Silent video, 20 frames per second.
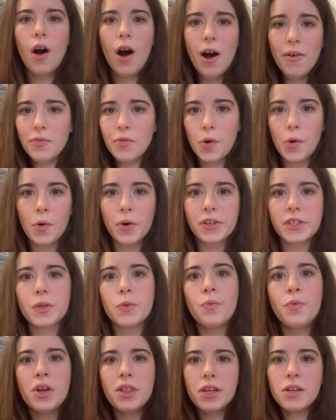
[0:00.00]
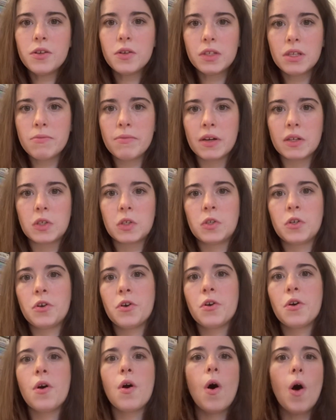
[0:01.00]
Of course, with a new
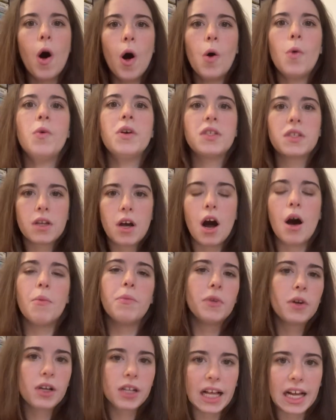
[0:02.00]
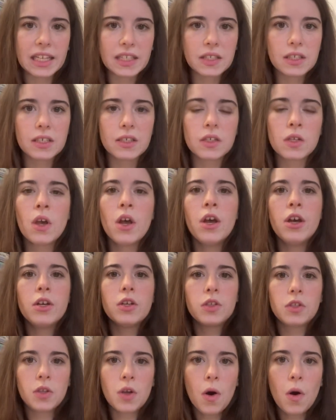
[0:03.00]
semester always come new classes.
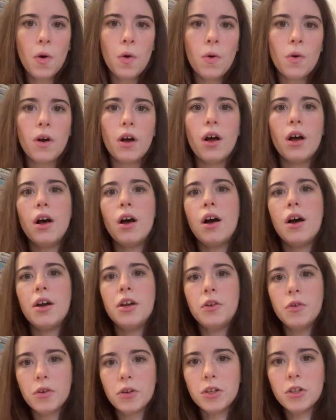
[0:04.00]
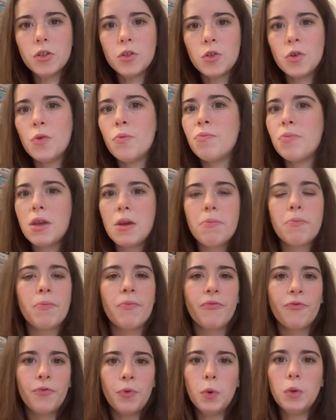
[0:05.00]
So in order to be
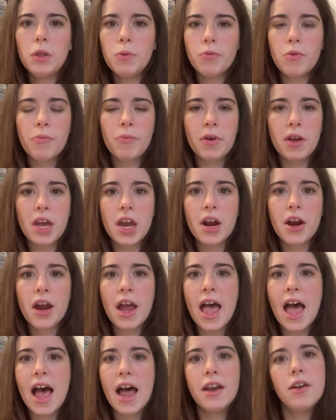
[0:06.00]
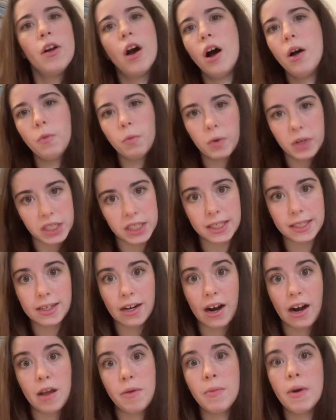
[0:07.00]
fully prepared and not waste
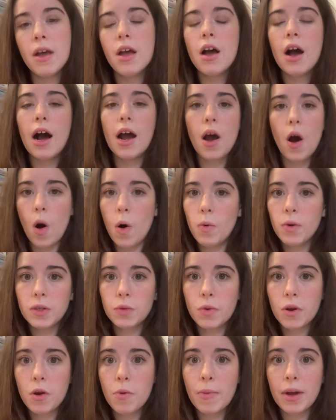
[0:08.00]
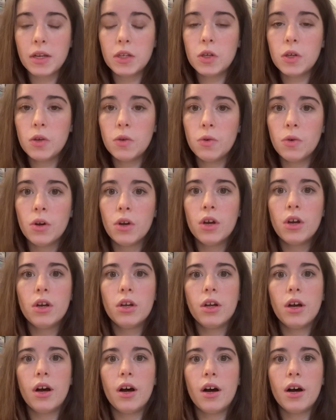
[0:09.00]
time, I always recommend you
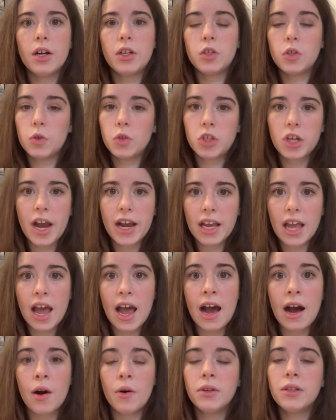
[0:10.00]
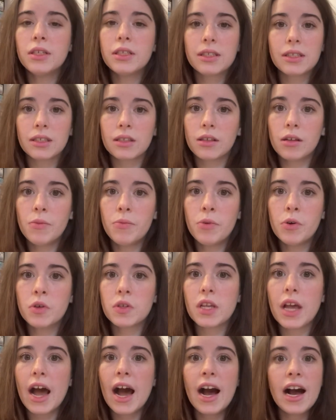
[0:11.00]
to check out the
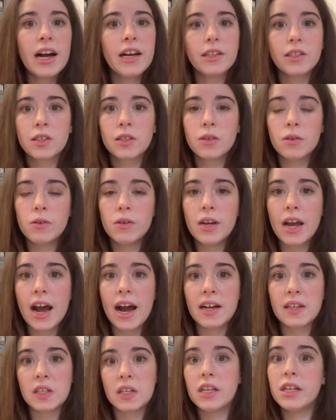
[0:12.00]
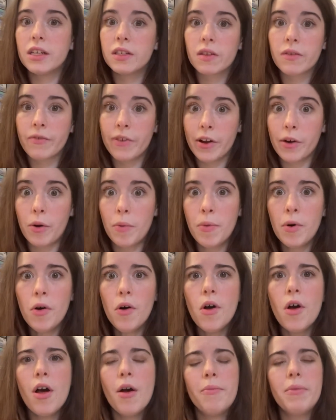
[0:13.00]
syllabus as soon as it is
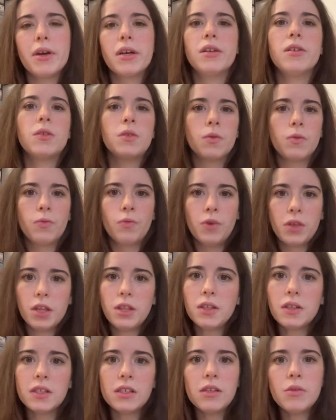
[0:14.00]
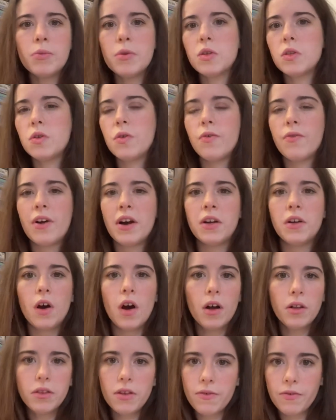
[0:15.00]
available, because within the syllabus you find
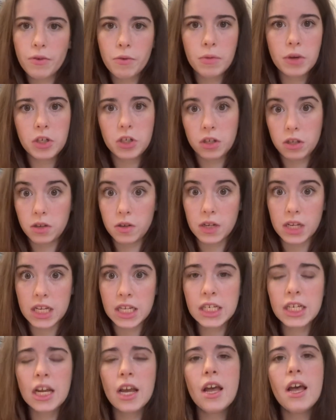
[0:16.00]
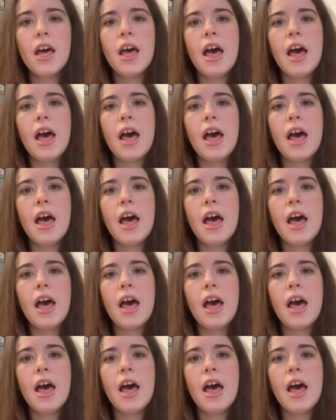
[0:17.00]
all the information you need.